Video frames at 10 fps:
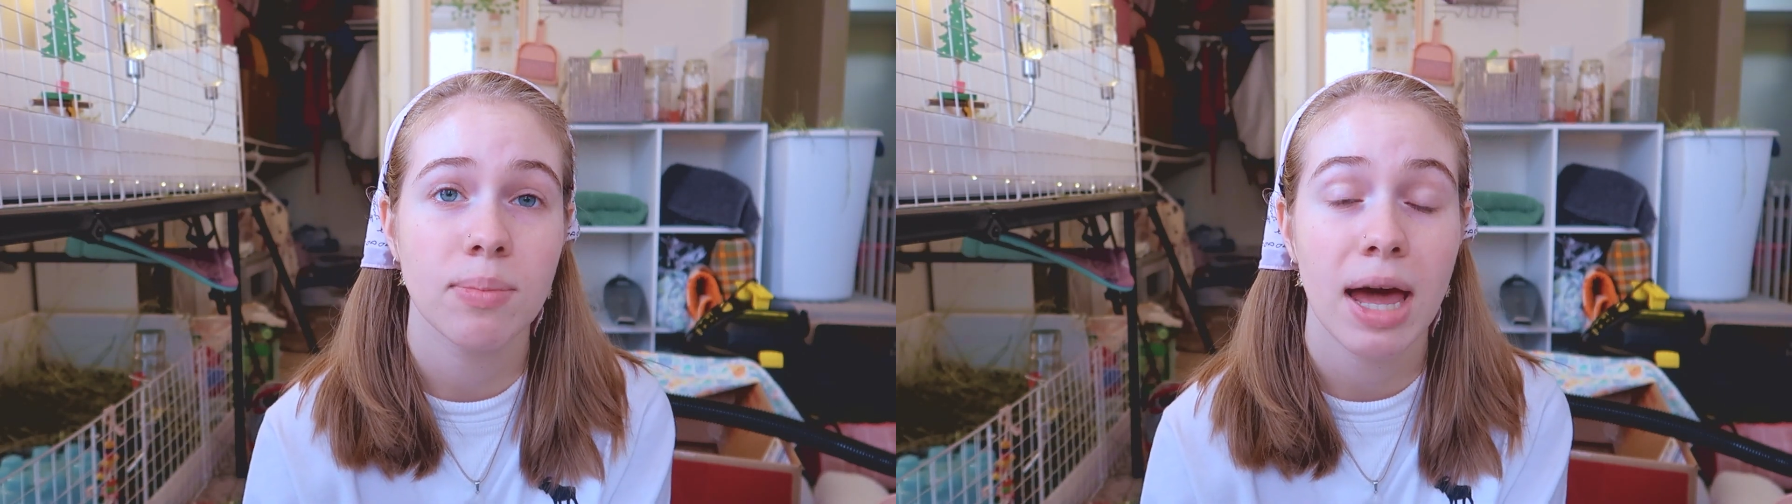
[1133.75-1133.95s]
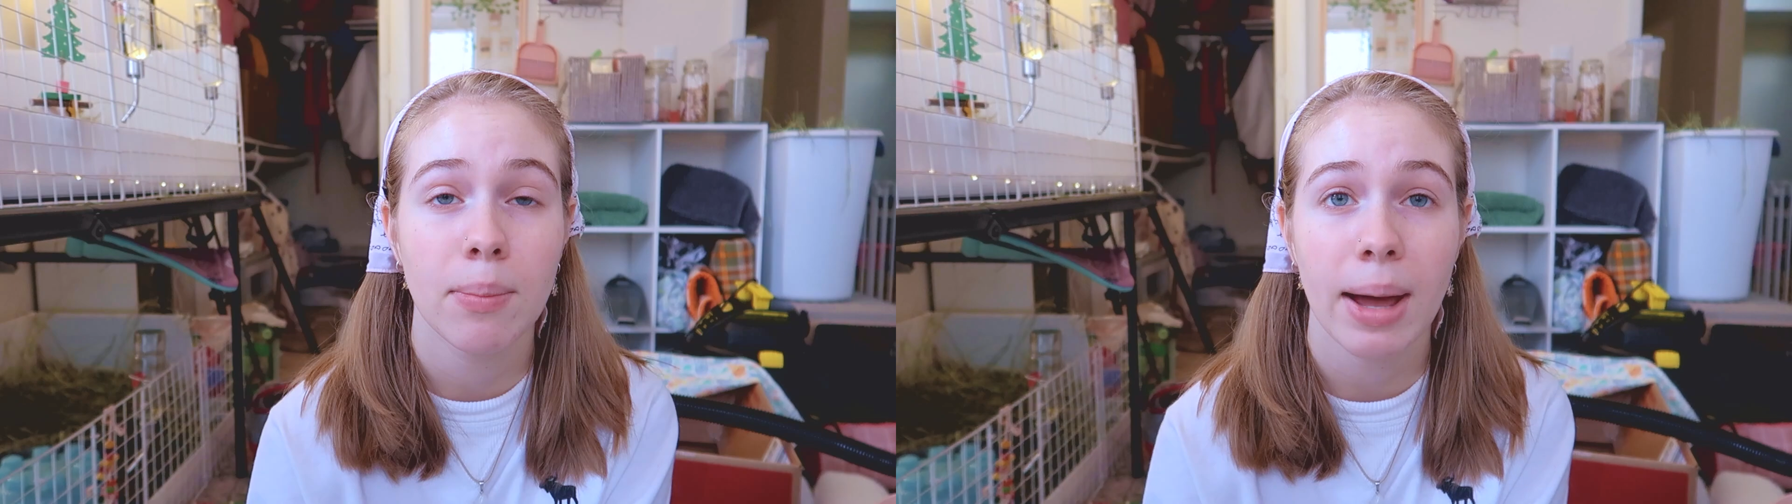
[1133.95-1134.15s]

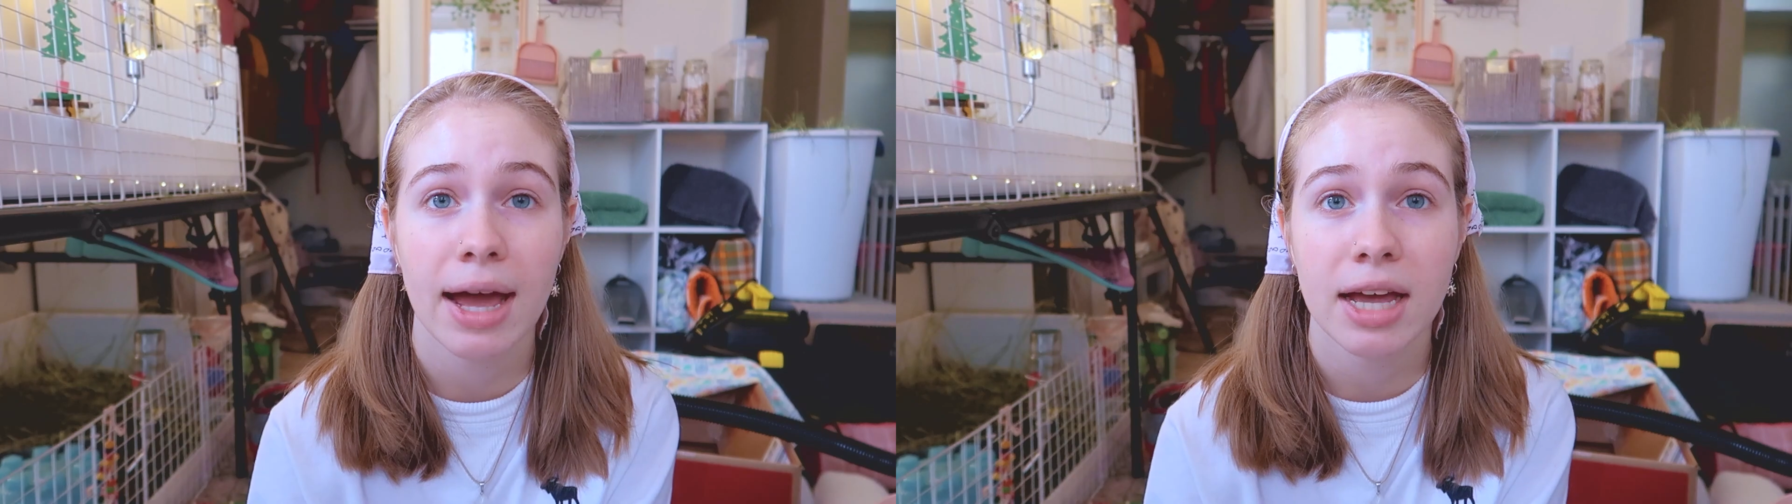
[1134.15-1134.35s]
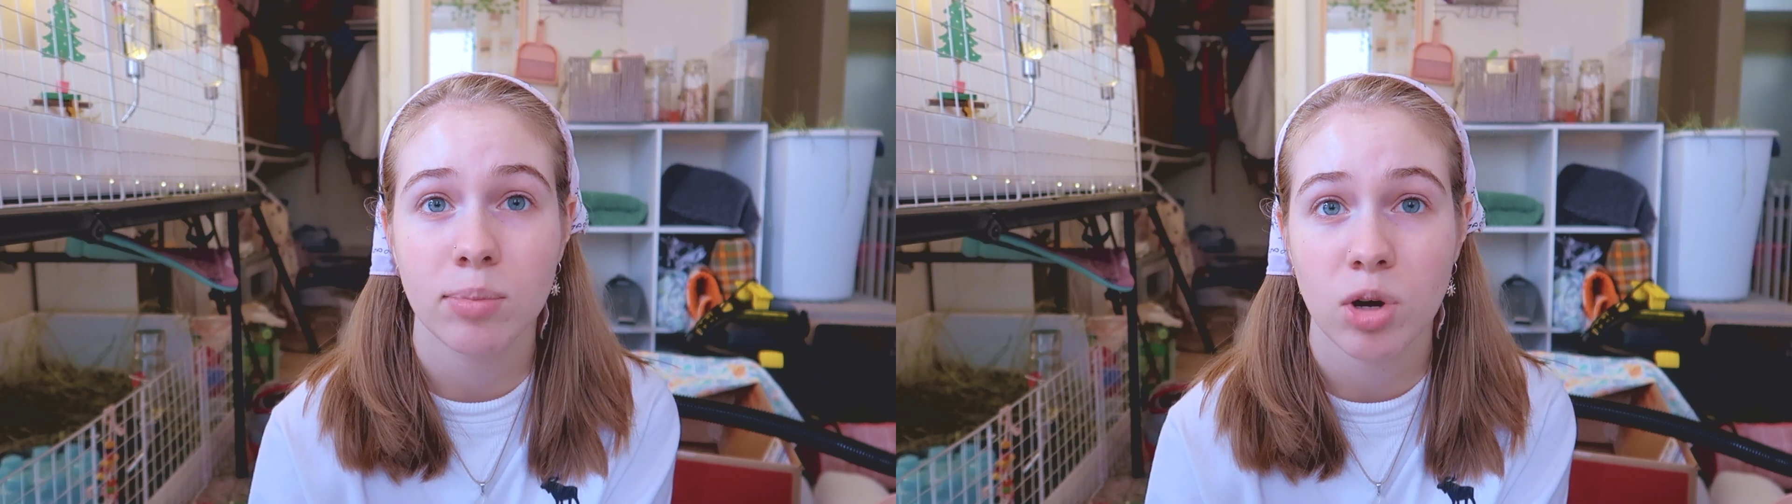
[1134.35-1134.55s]

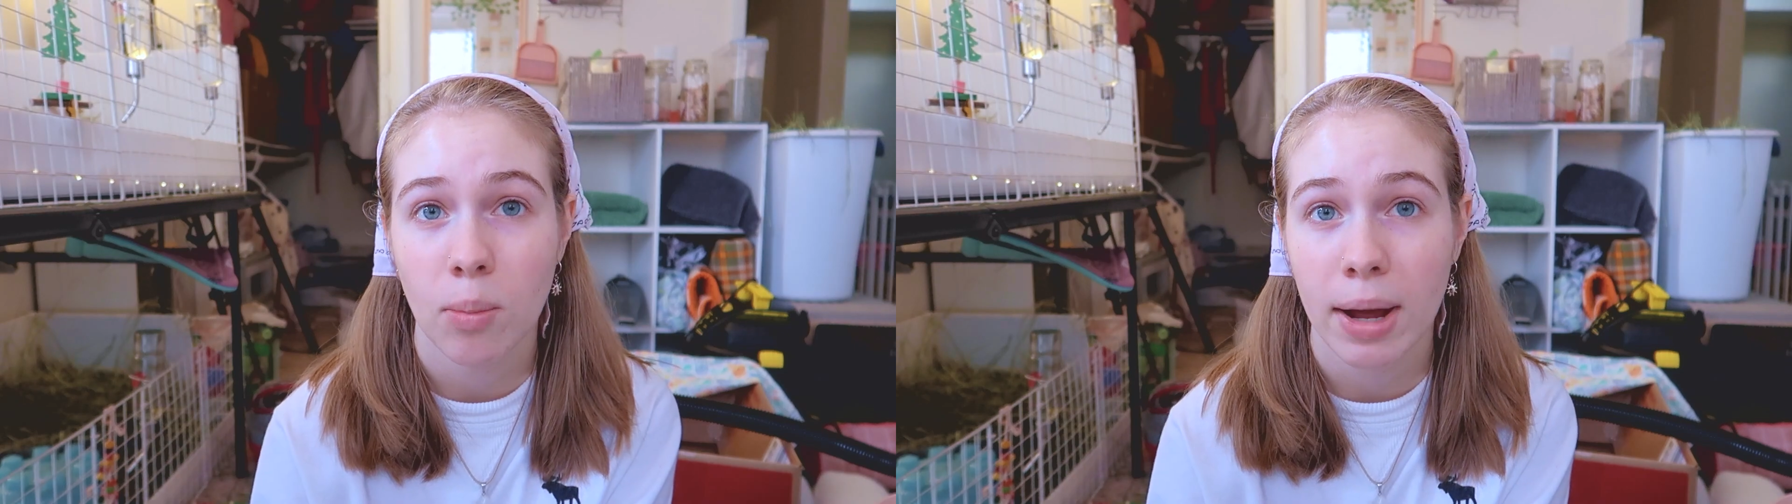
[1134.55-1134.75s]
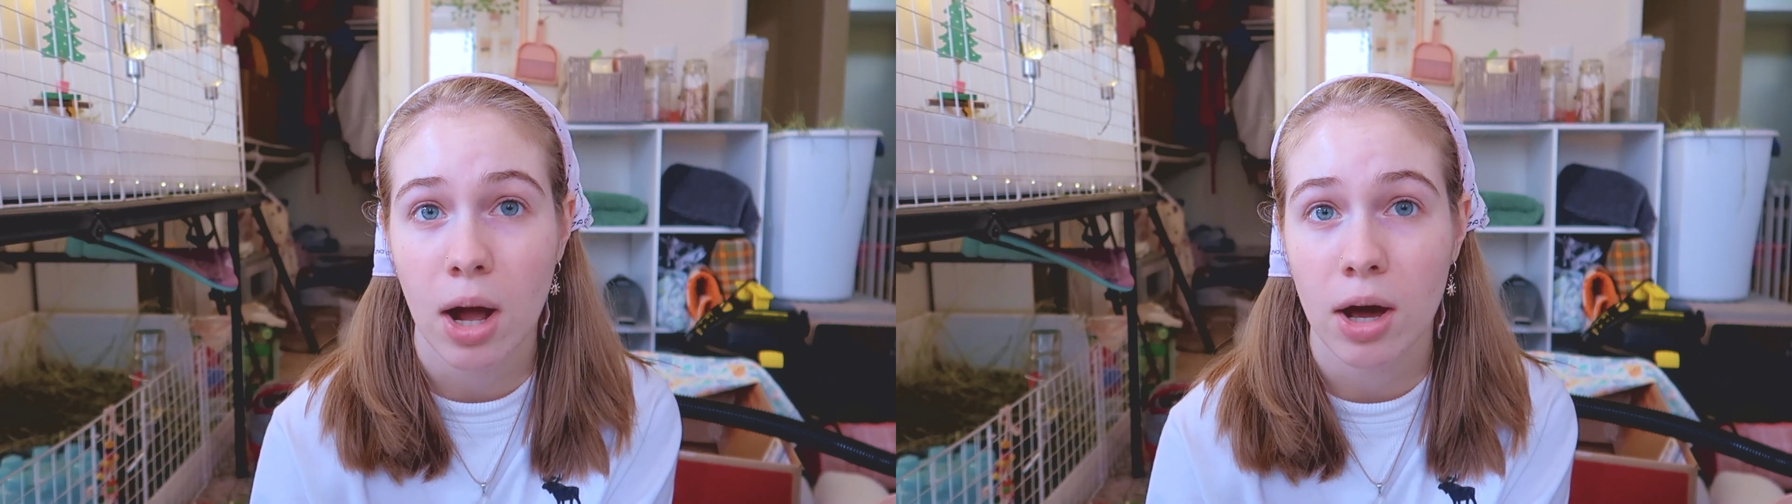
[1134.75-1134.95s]
Benebac, a
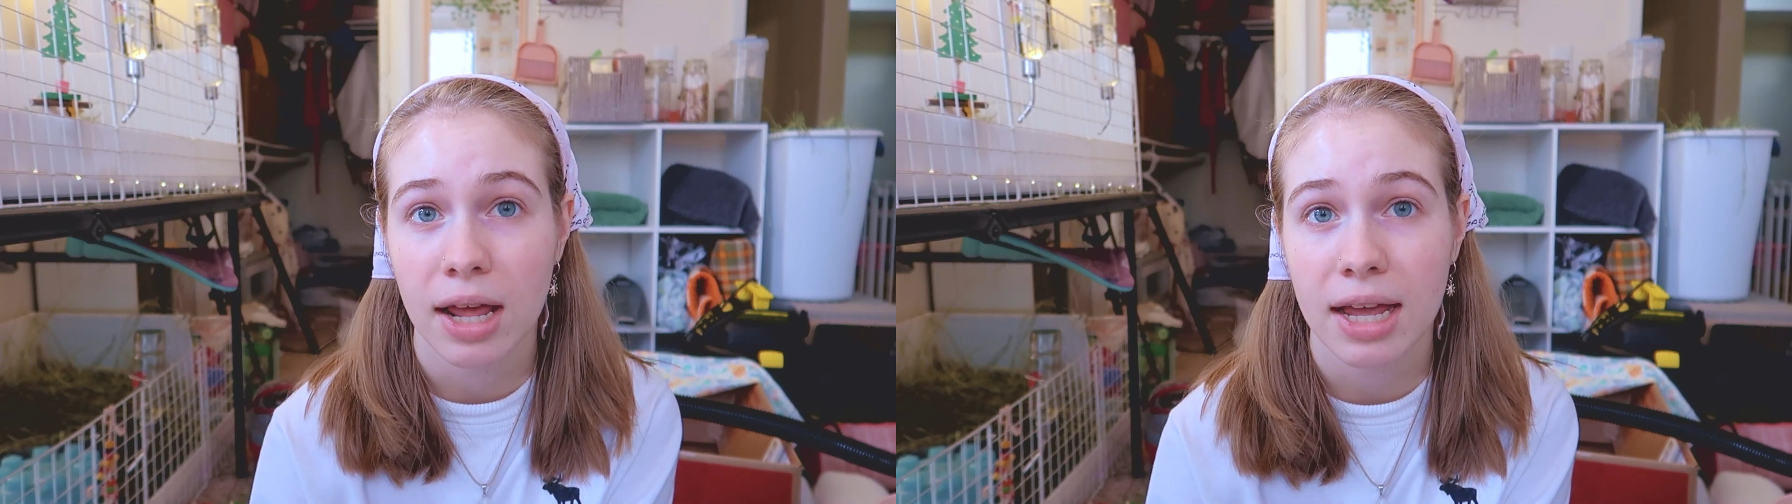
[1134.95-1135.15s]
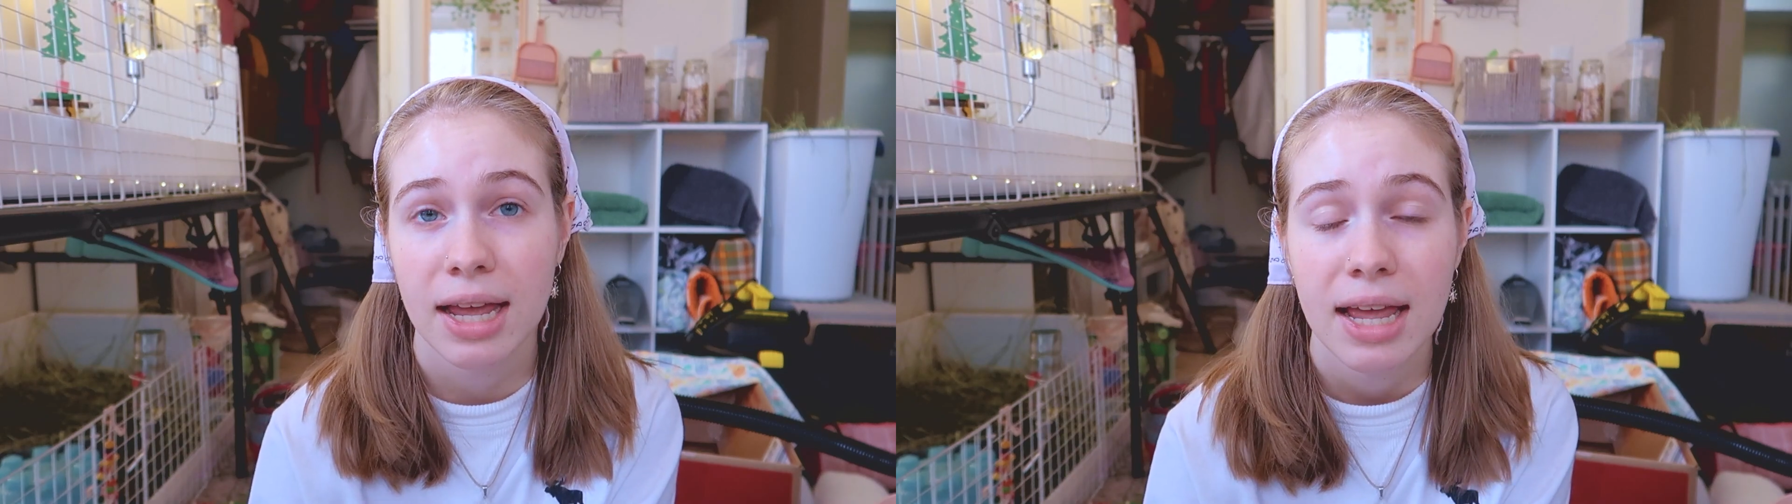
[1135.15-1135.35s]
probiotic,